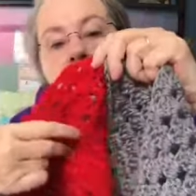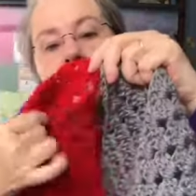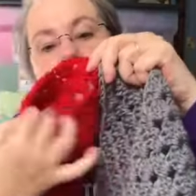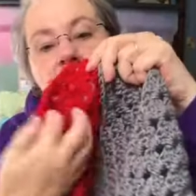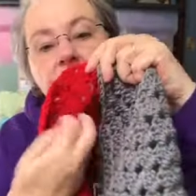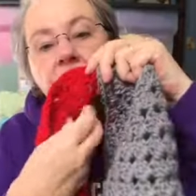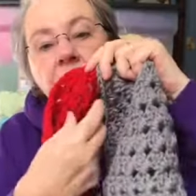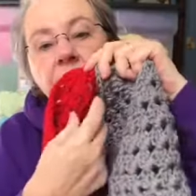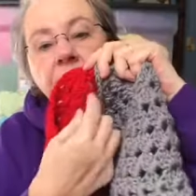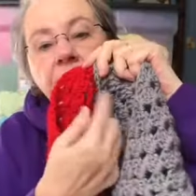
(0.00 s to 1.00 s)
you just
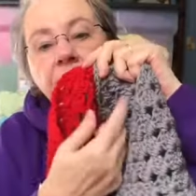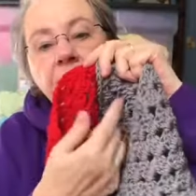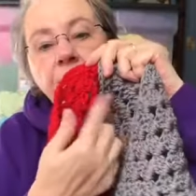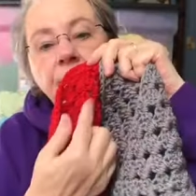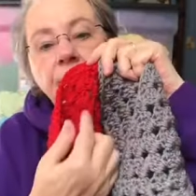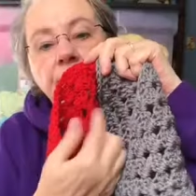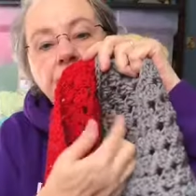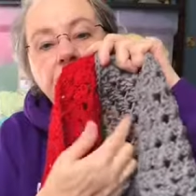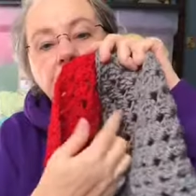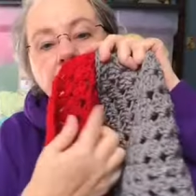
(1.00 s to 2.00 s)
come down here with
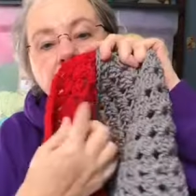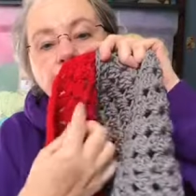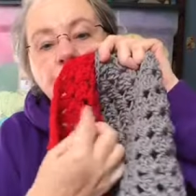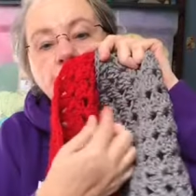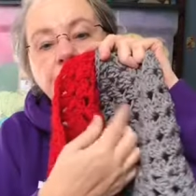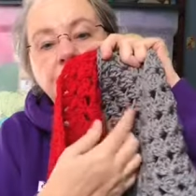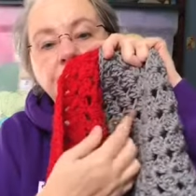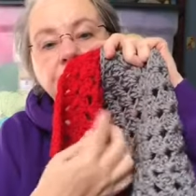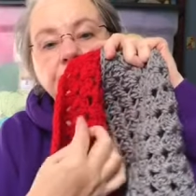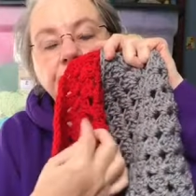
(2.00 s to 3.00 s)
and join
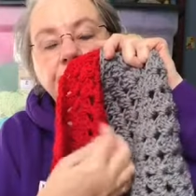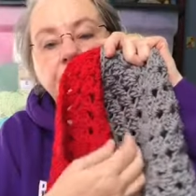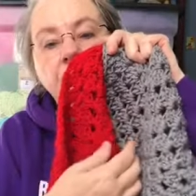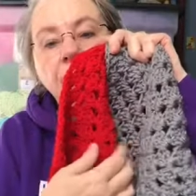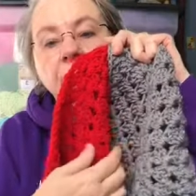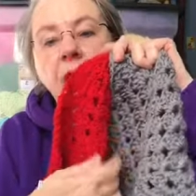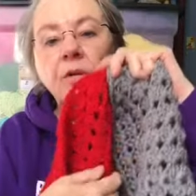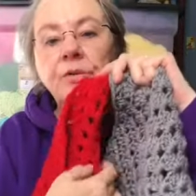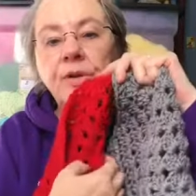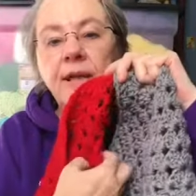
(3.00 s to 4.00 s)
them on
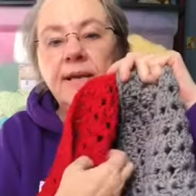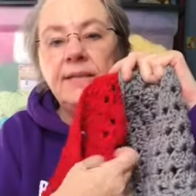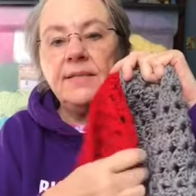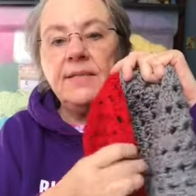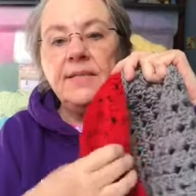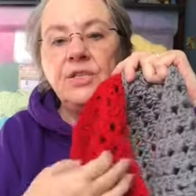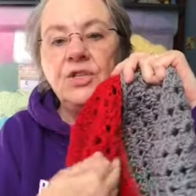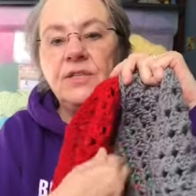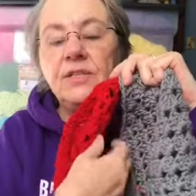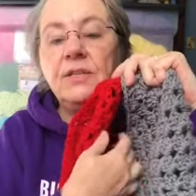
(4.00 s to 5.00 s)
alternating
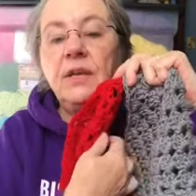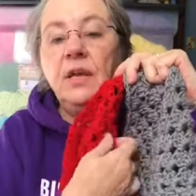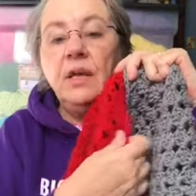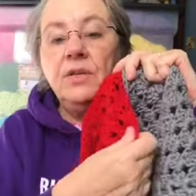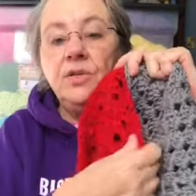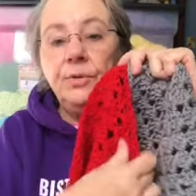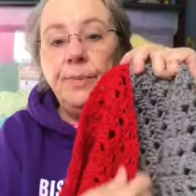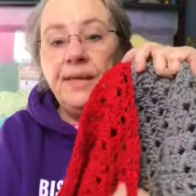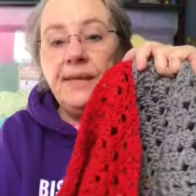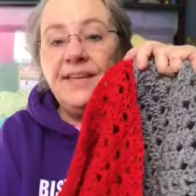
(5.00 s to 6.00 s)
stitches to
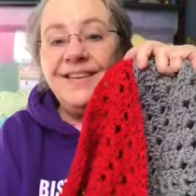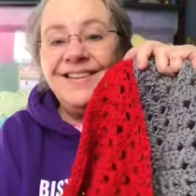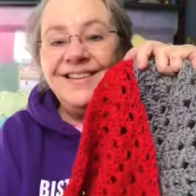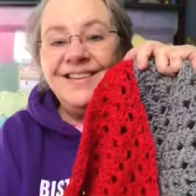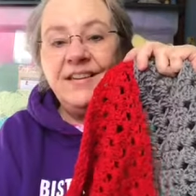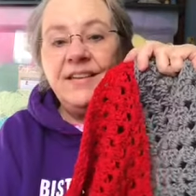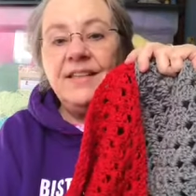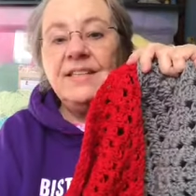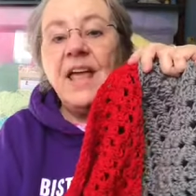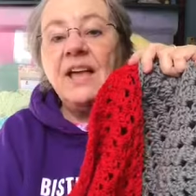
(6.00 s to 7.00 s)
be
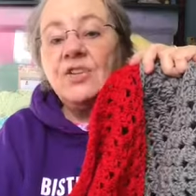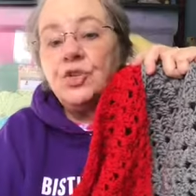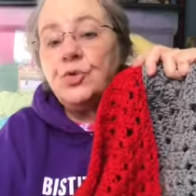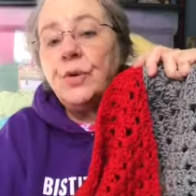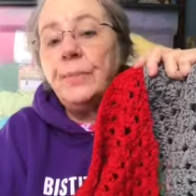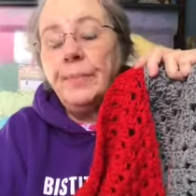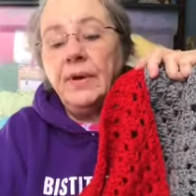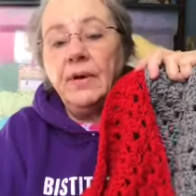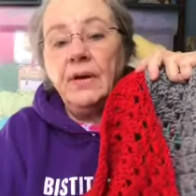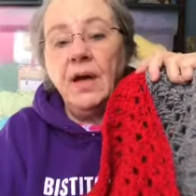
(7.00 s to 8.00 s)
it's like a strip
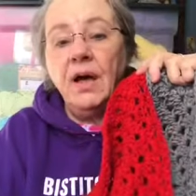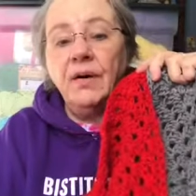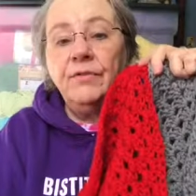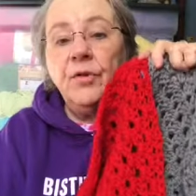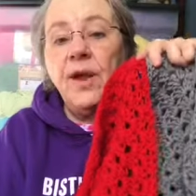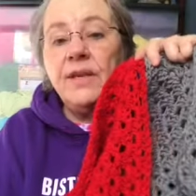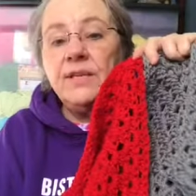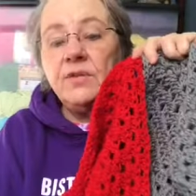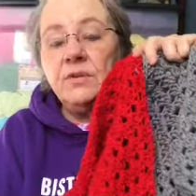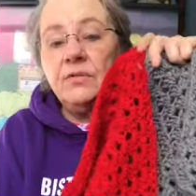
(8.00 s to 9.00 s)
of granny
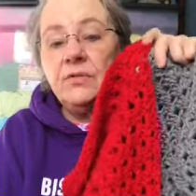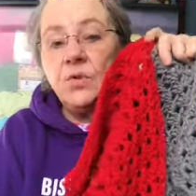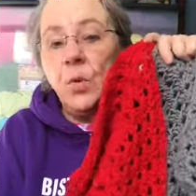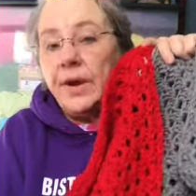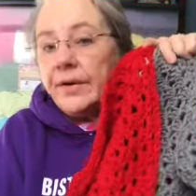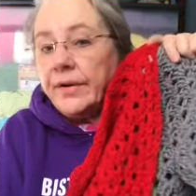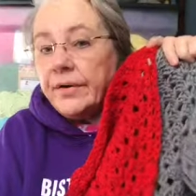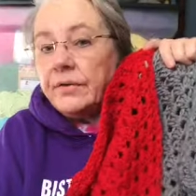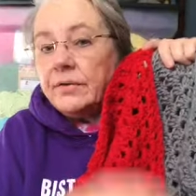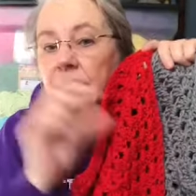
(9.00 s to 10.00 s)

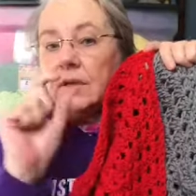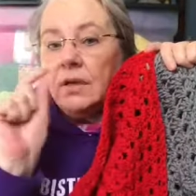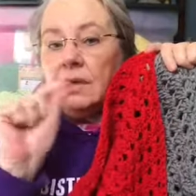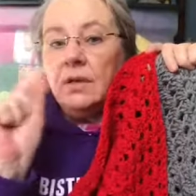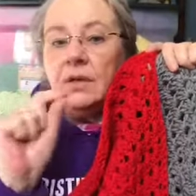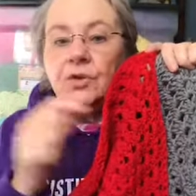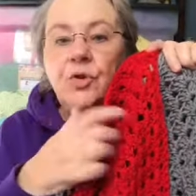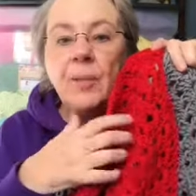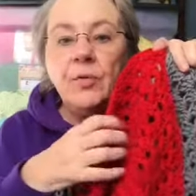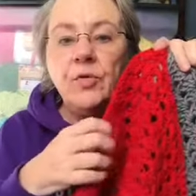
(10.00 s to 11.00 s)
square
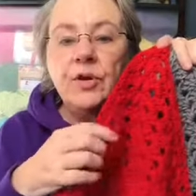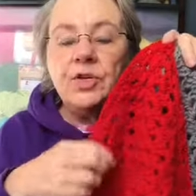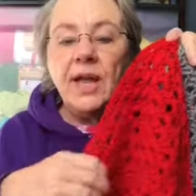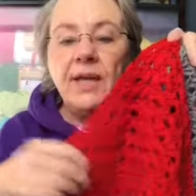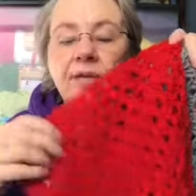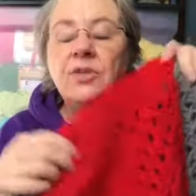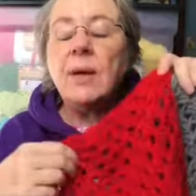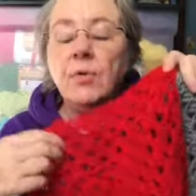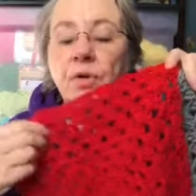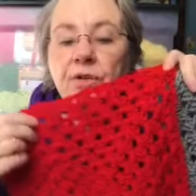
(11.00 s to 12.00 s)
treble crochet
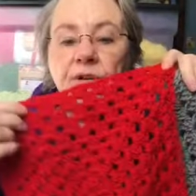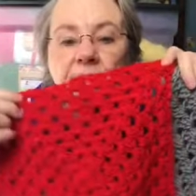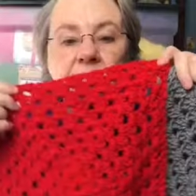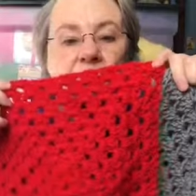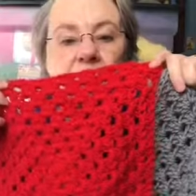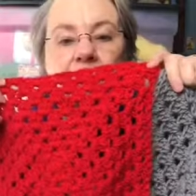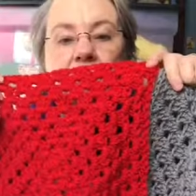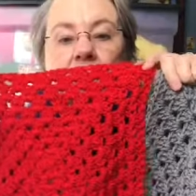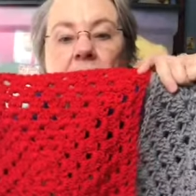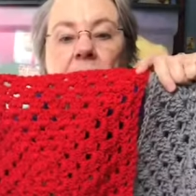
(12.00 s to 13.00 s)
double crochet excuse
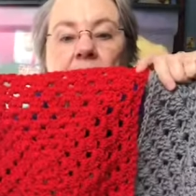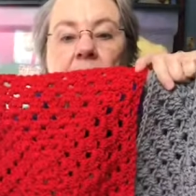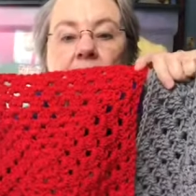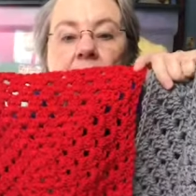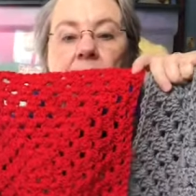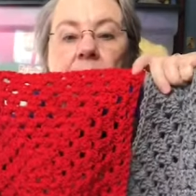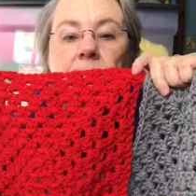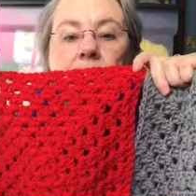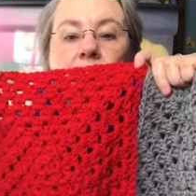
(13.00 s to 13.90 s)
me um,